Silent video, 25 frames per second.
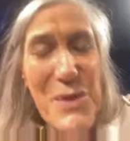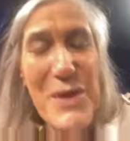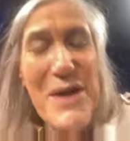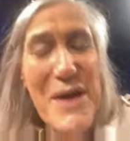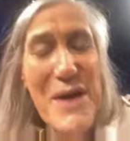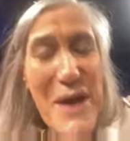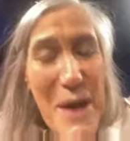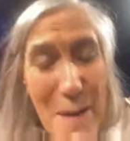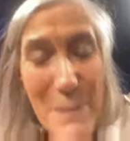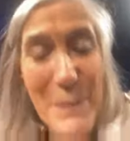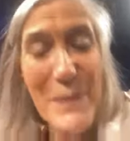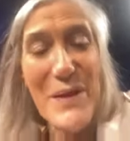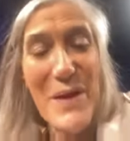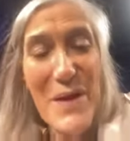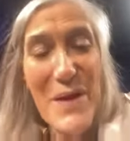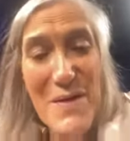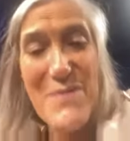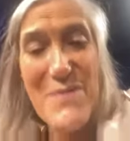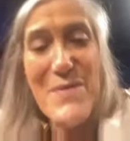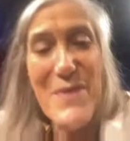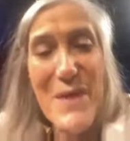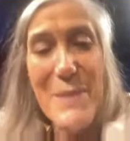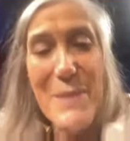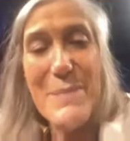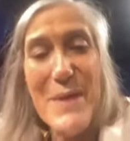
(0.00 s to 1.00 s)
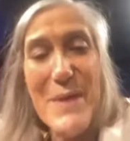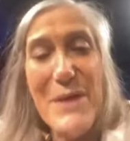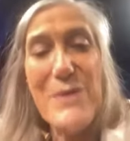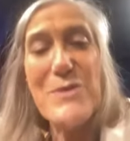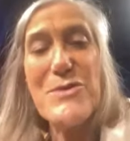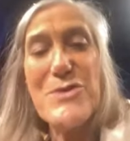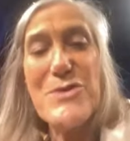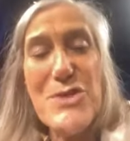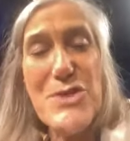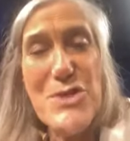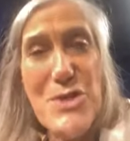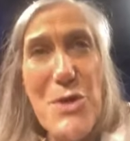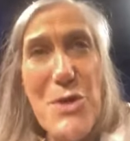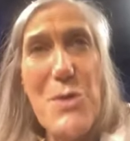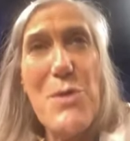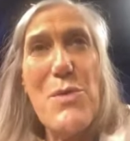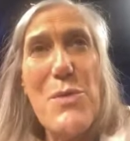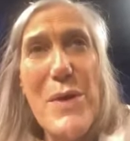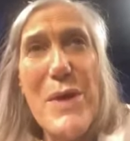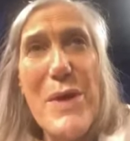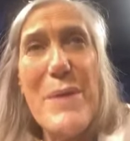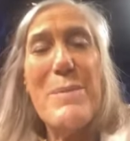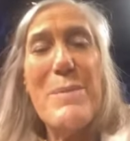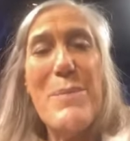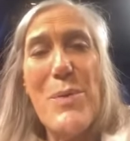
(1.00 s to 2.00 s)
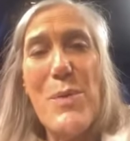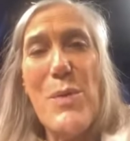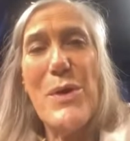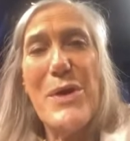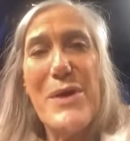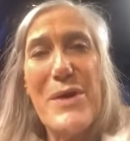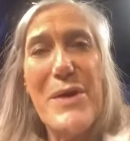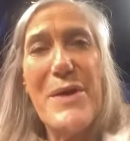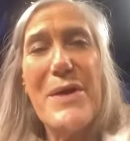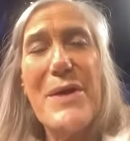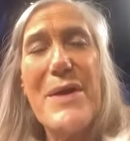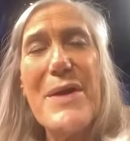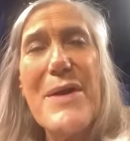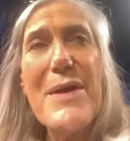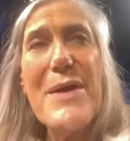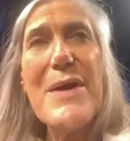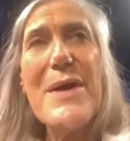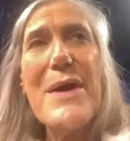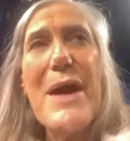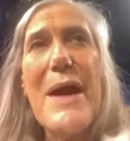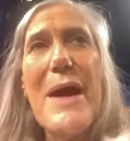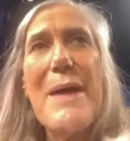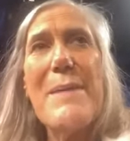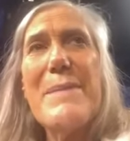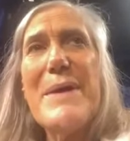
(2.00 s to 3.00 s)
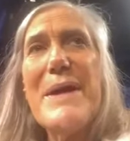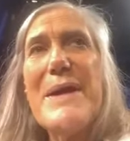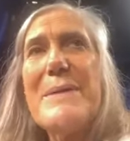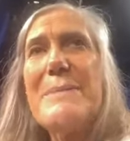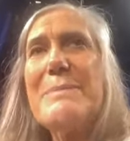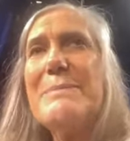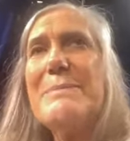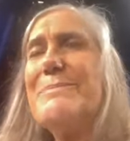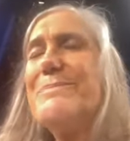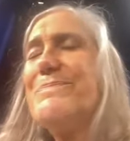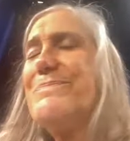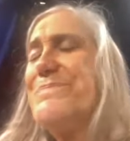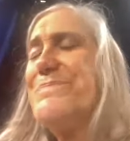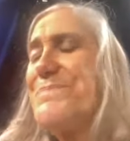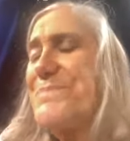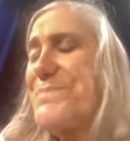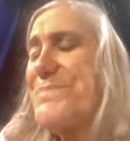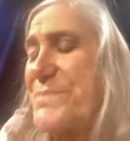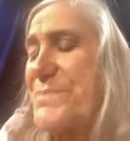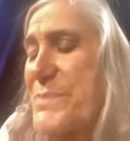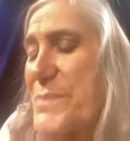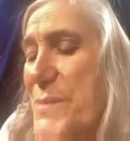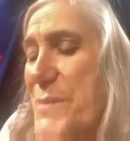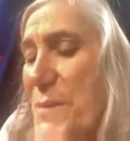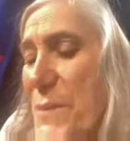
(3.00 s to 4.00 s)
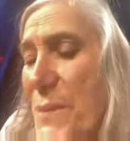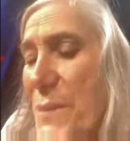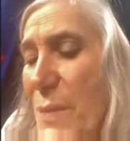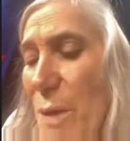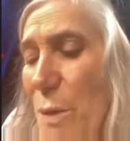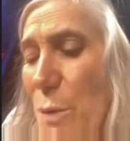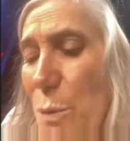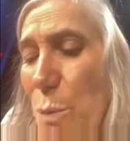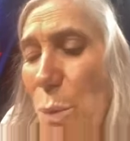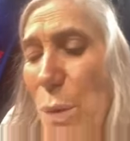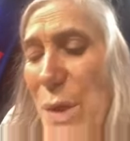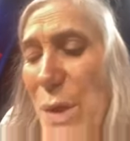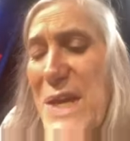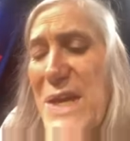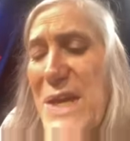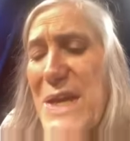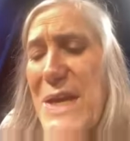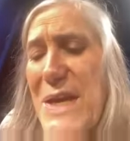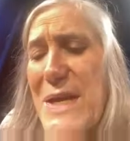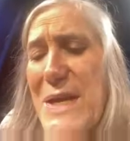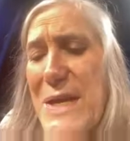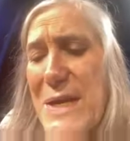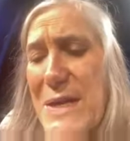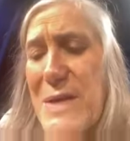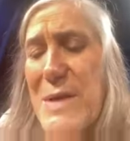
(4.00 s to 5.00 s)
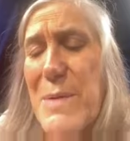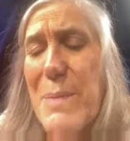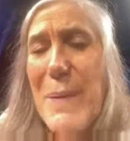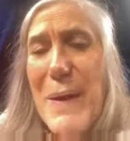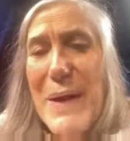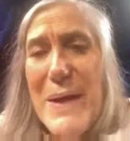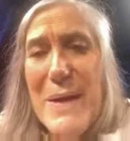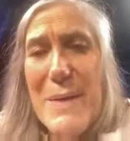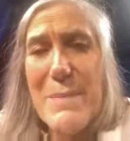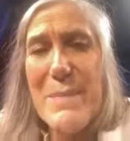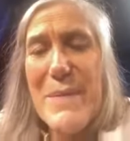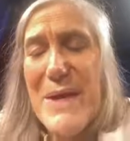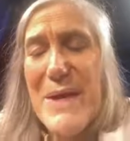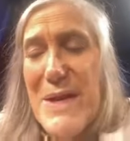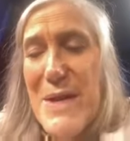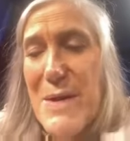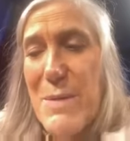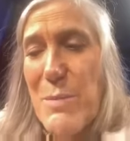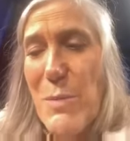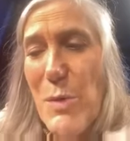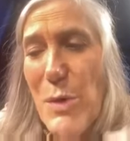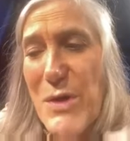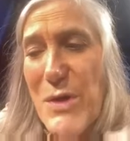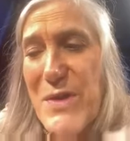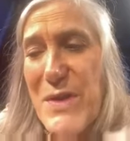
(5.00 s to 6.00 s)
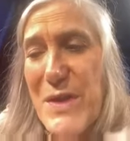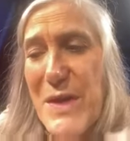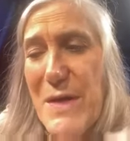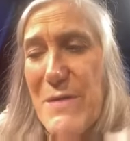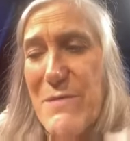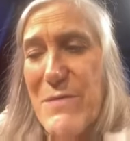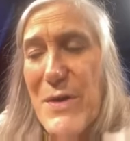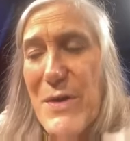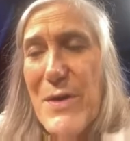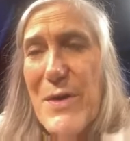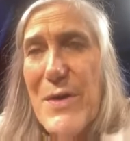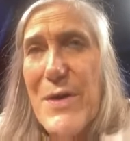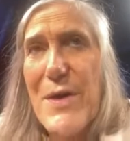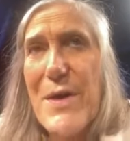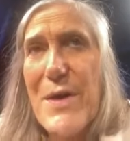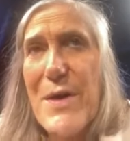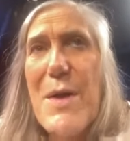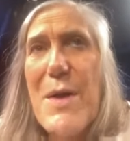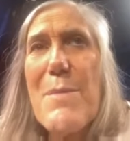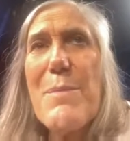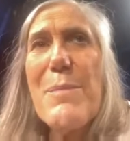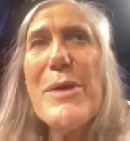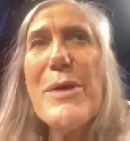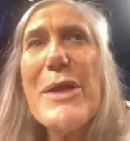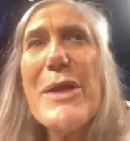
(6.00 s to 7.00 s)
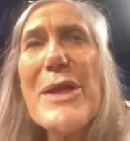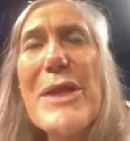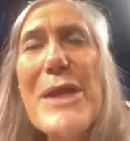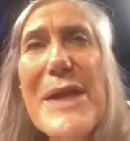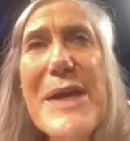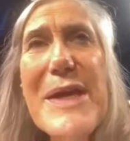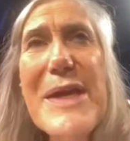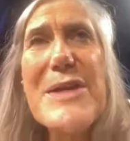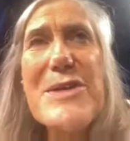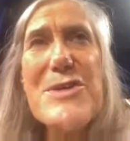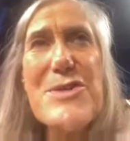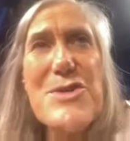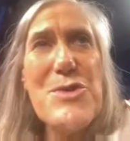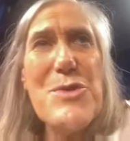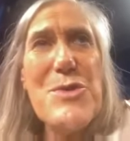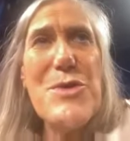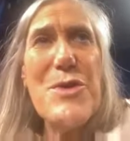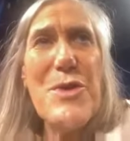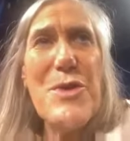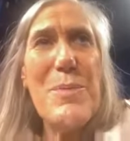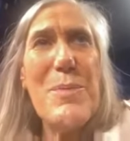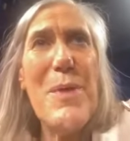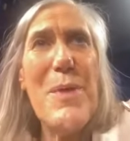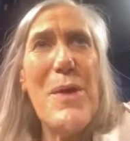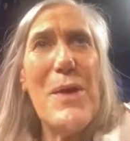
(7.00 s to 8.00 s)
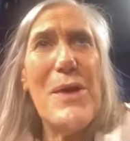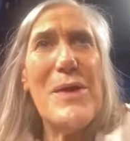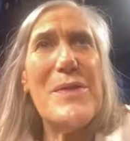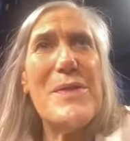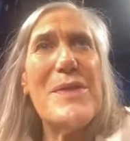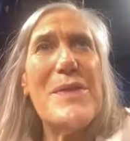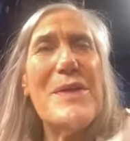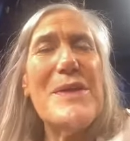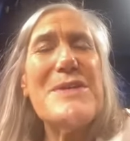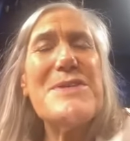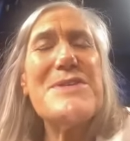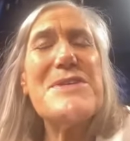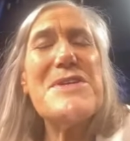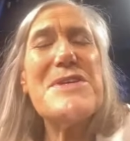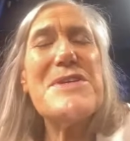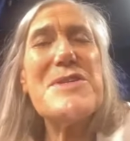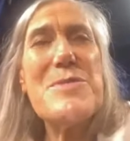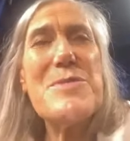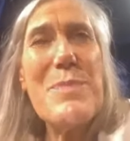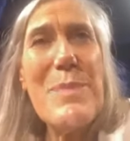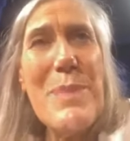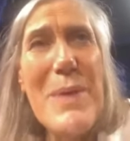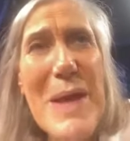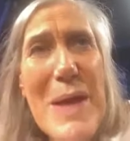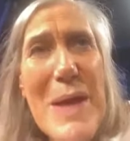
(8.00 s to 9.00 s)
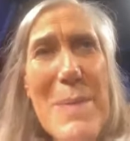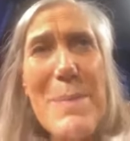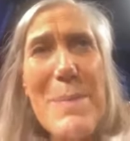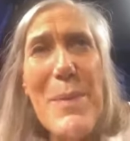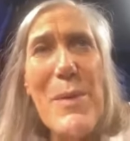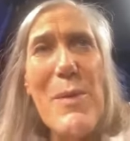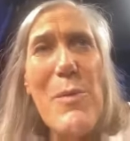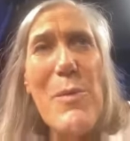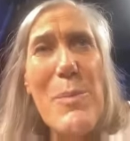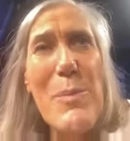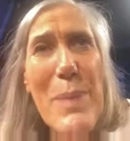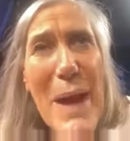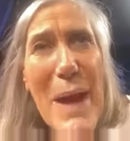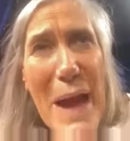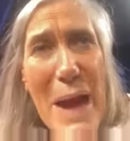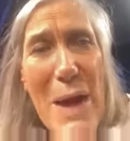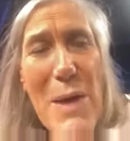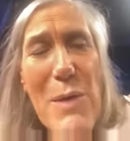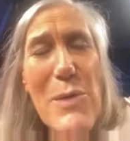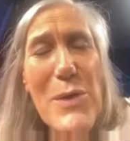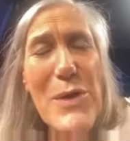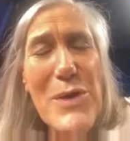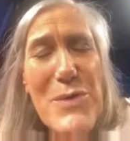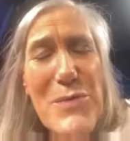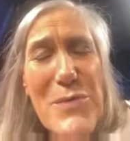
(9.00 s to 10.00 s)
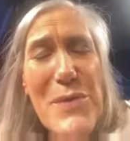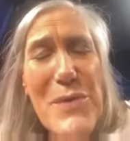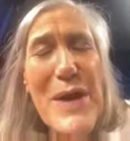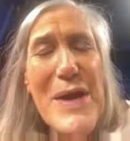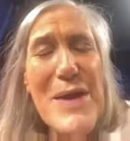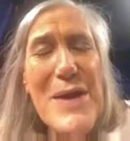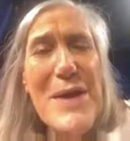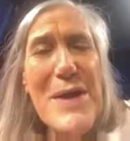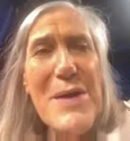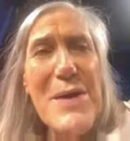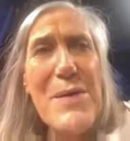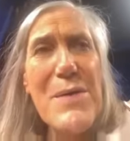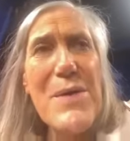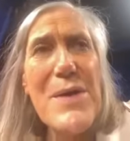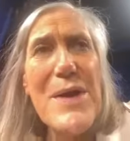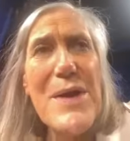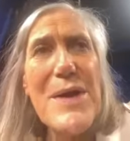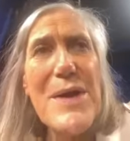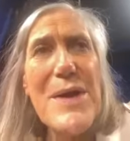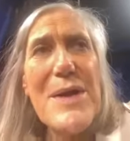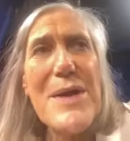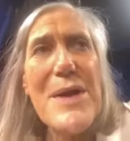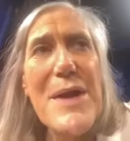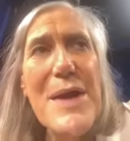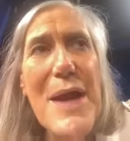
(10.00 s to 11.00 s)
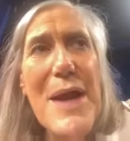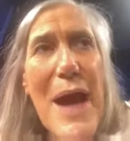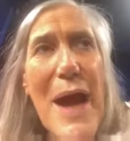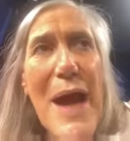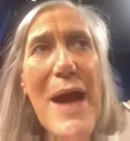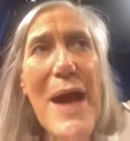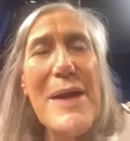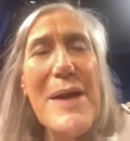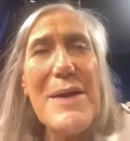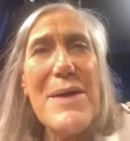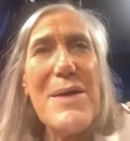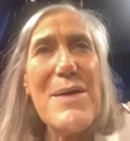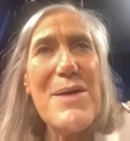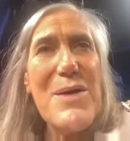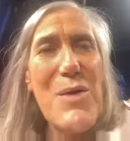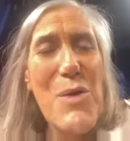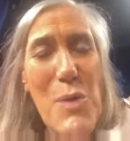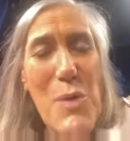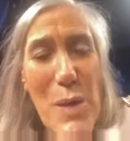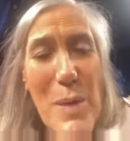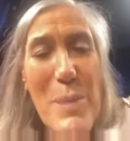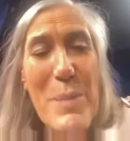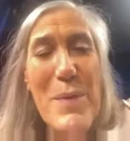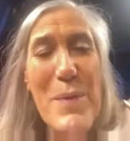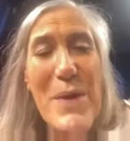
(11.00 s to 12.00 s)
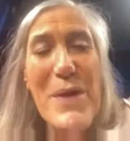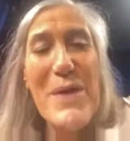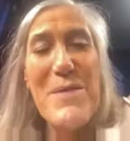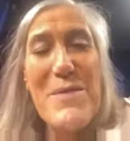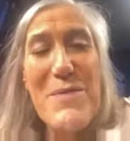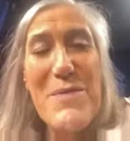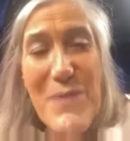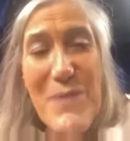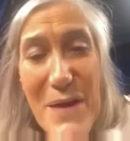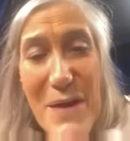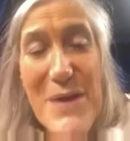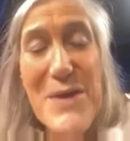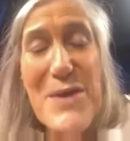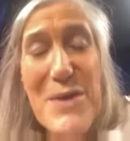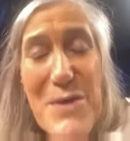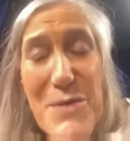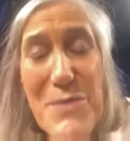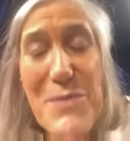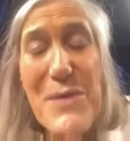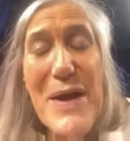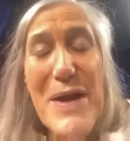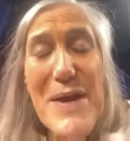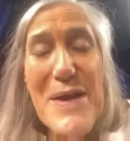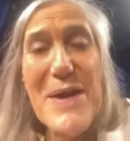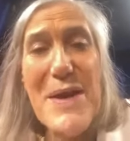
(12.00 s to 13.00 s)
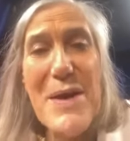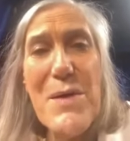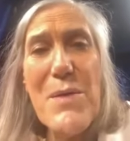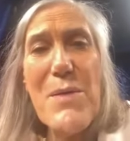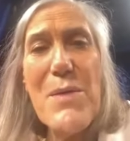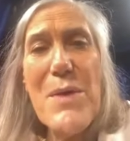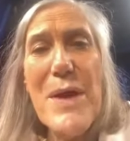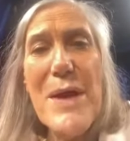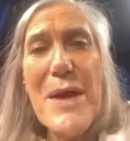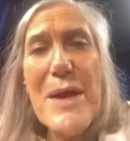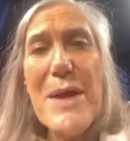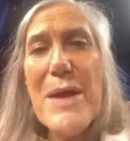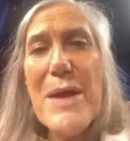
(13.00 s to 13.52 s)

or a couple of them that are so important. I mean, we need independent media more than ever. Please do your part. This is people-powered radio, not corporate-funded radio.